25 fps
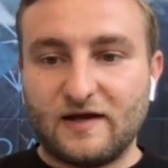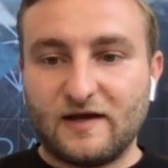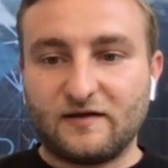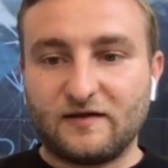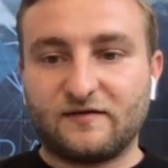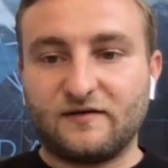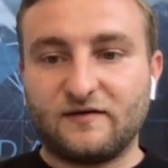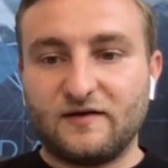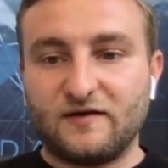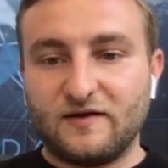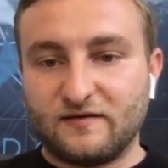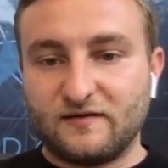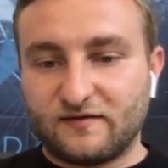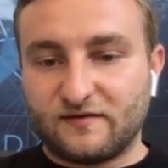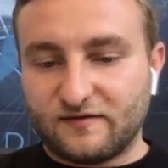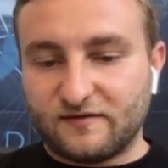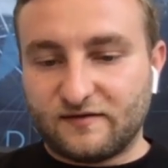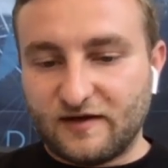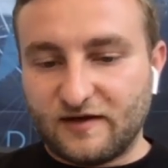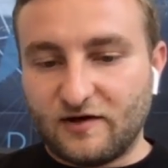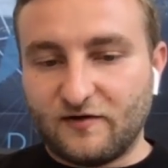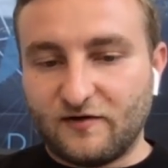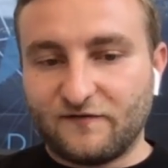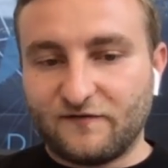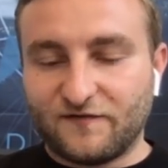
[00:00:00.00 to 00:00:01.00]
gets
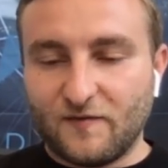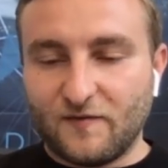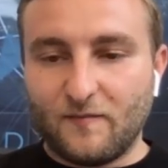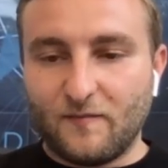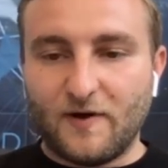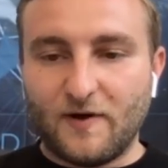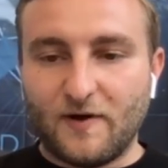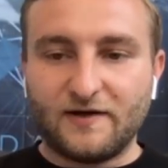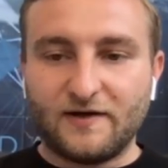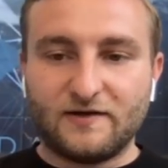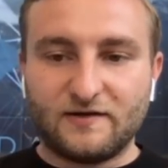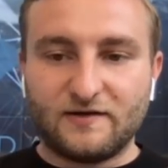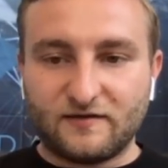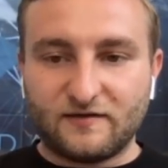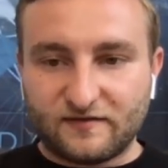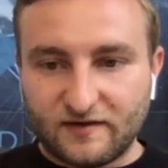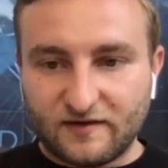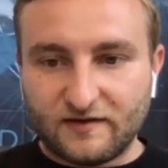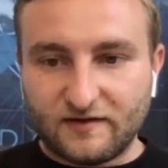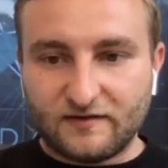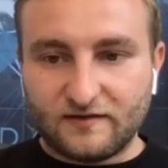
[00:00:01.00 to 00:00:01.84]
instead of the money